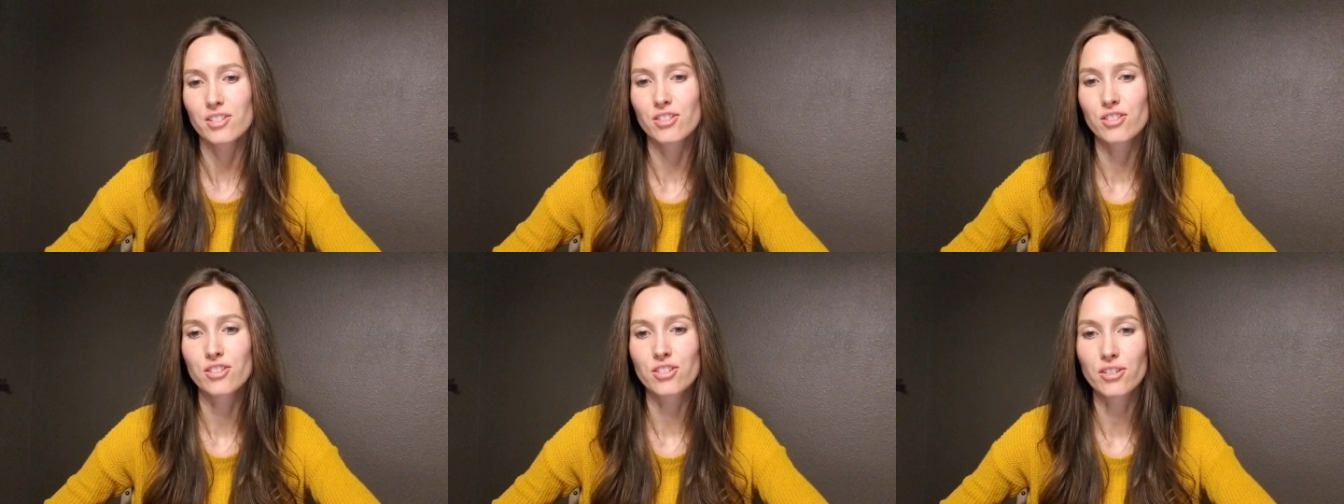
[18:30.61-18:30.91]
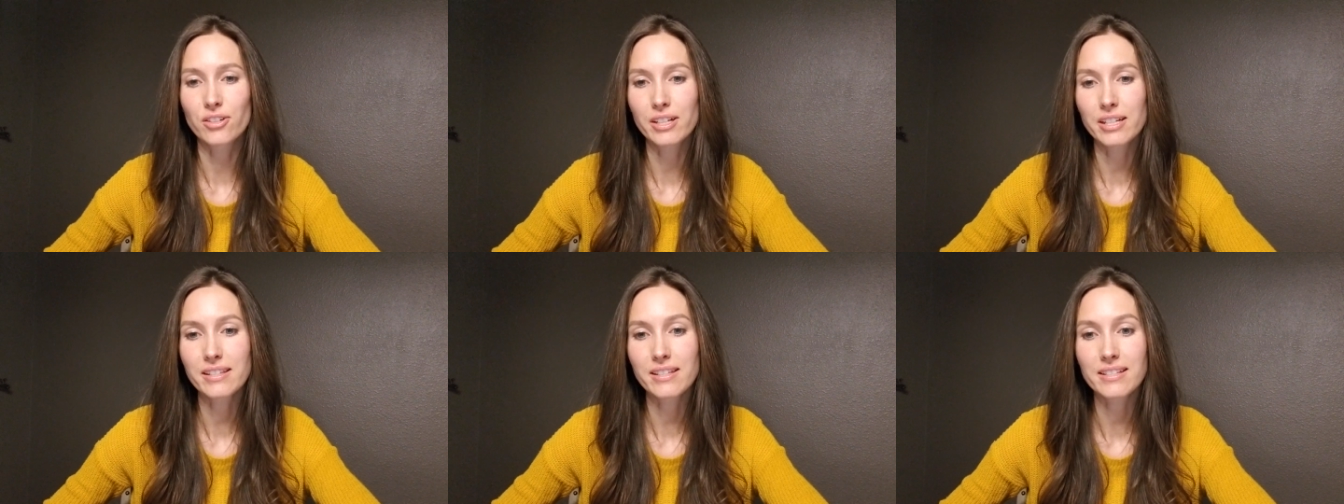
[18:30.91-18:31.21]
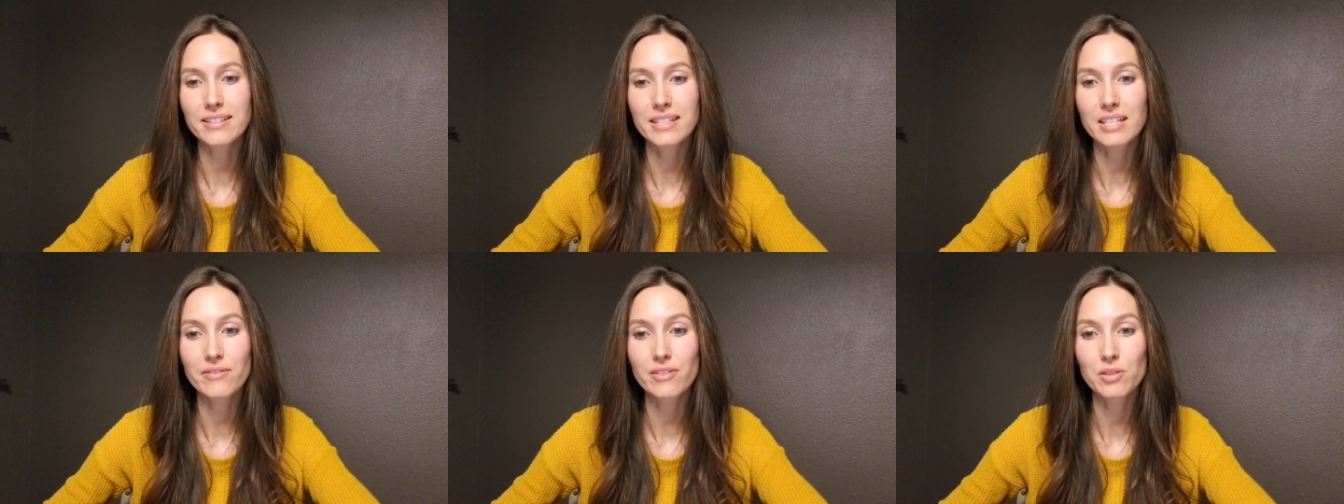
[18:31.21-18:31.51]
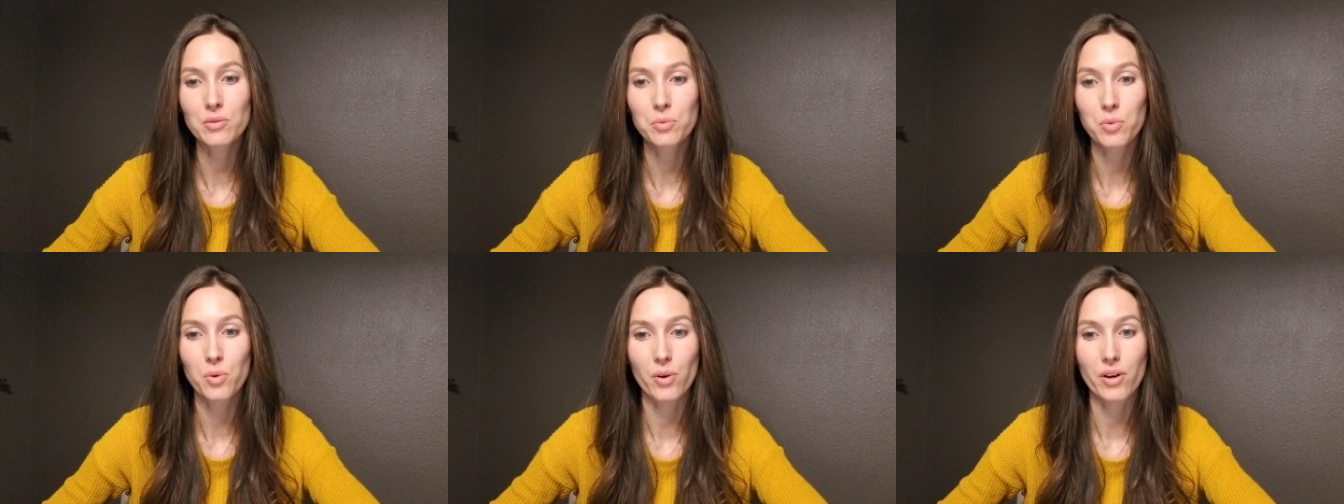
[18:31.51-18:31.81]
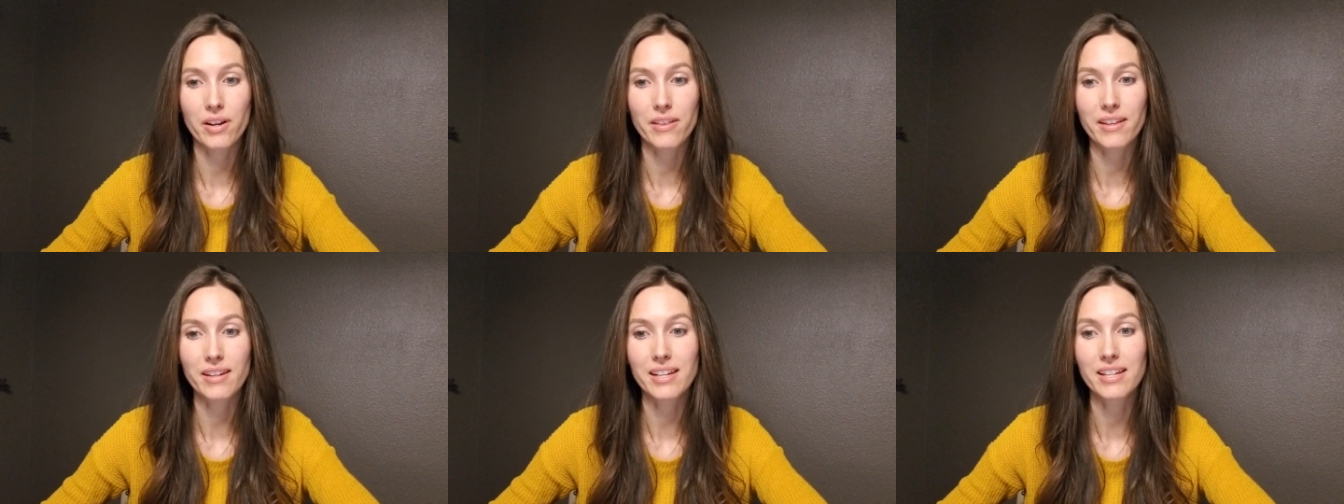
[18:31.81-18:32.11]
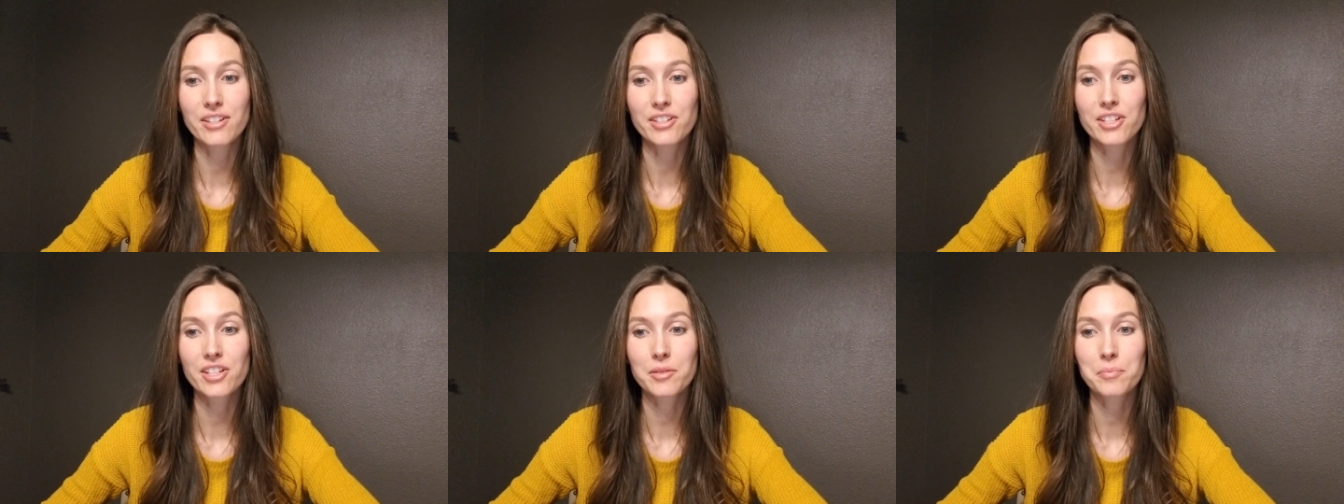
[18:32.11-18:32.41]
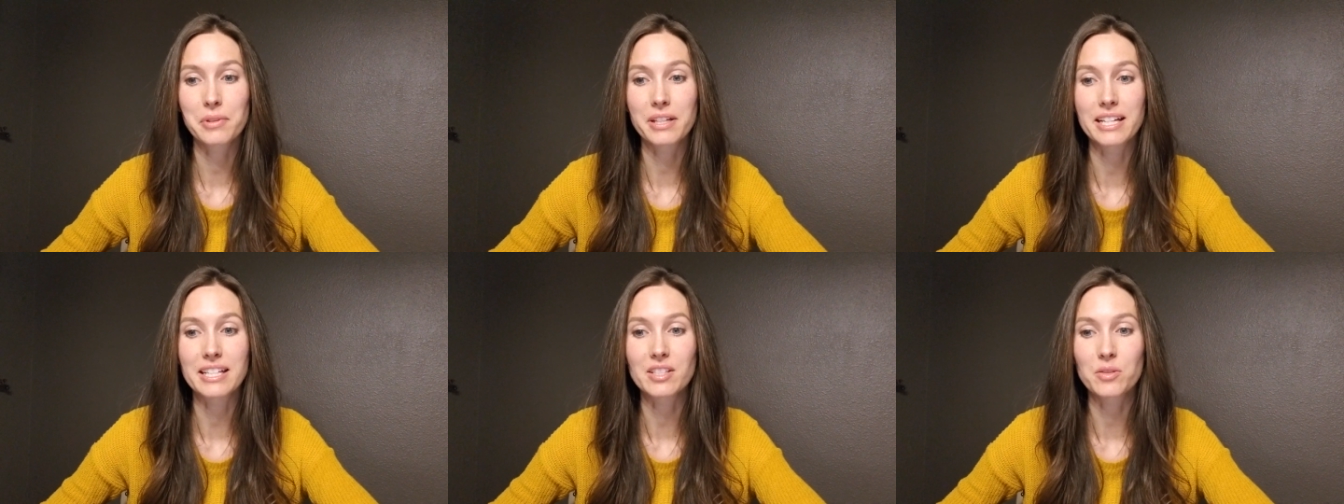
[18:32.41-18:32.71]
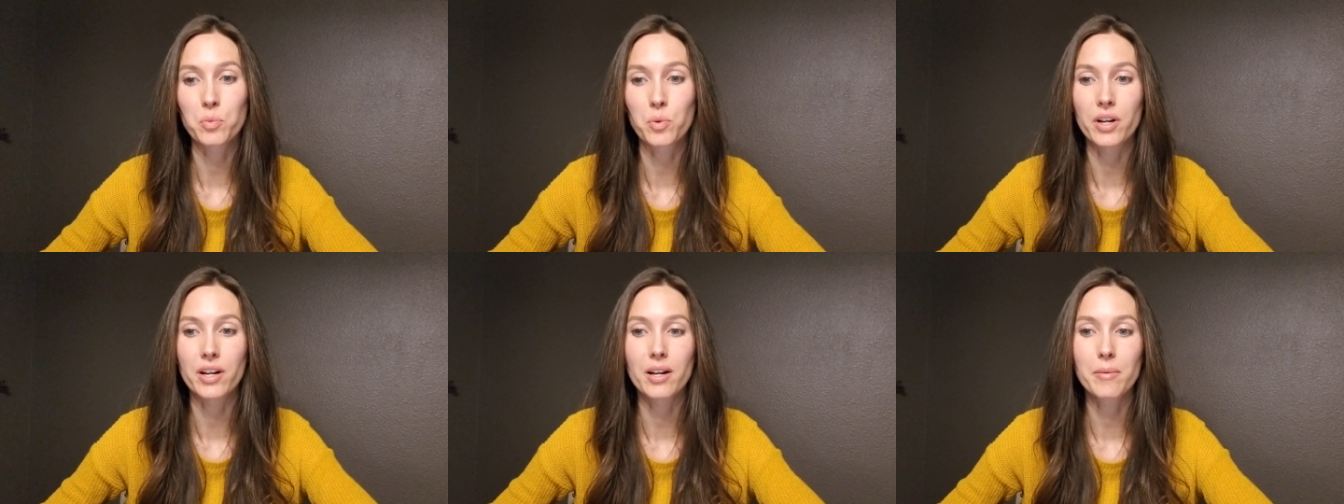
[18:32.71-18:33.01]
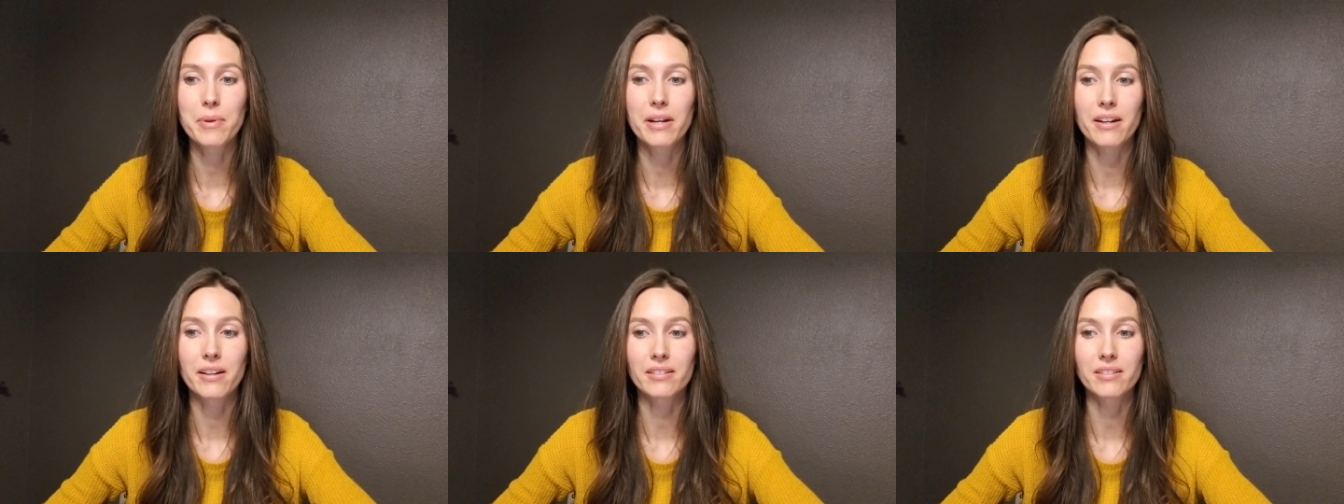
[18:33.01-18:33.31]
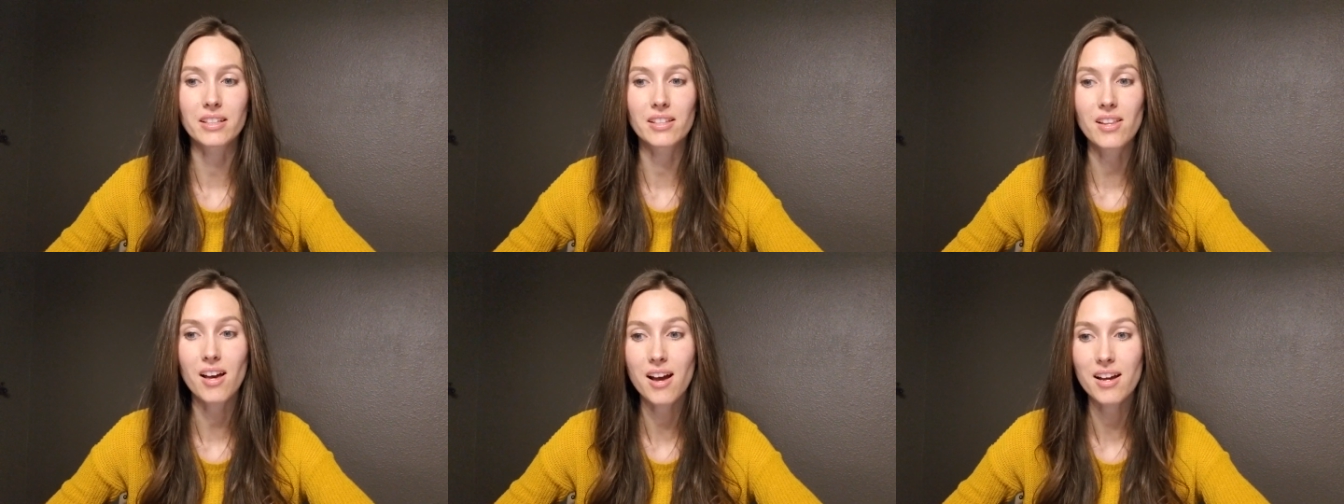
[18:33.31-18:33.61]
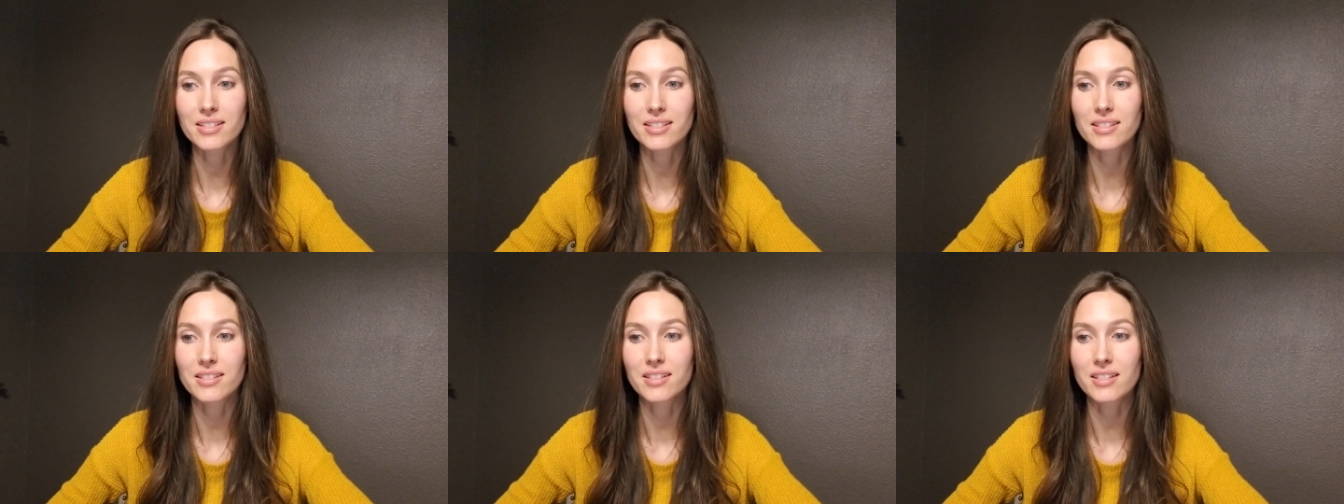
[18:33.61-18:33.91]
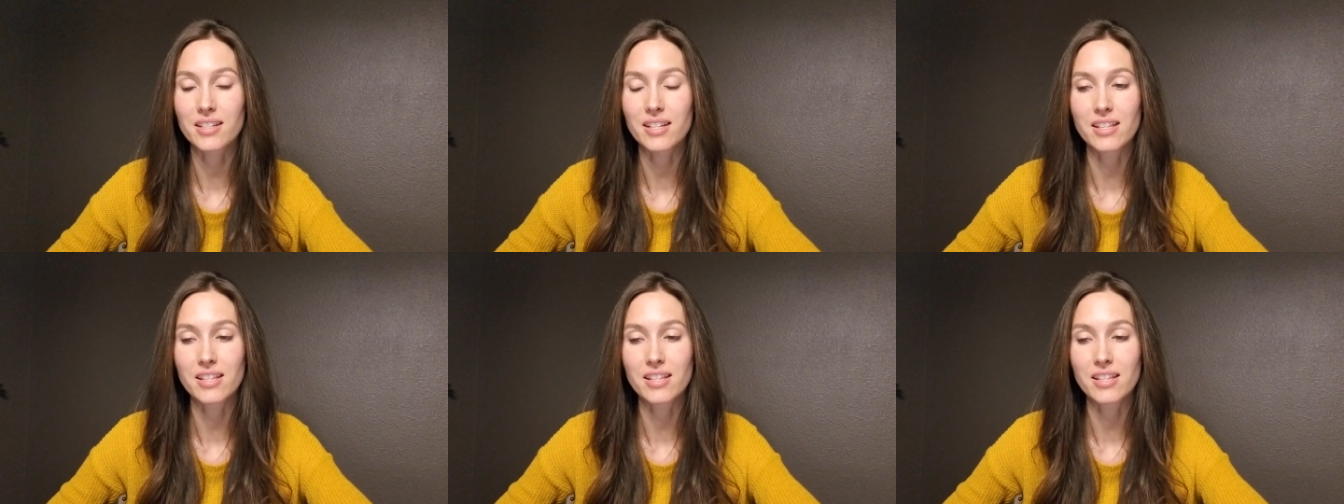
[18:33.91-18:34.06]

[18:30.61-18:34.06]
During the Civil War, the Kinderhook plates were apparently lost.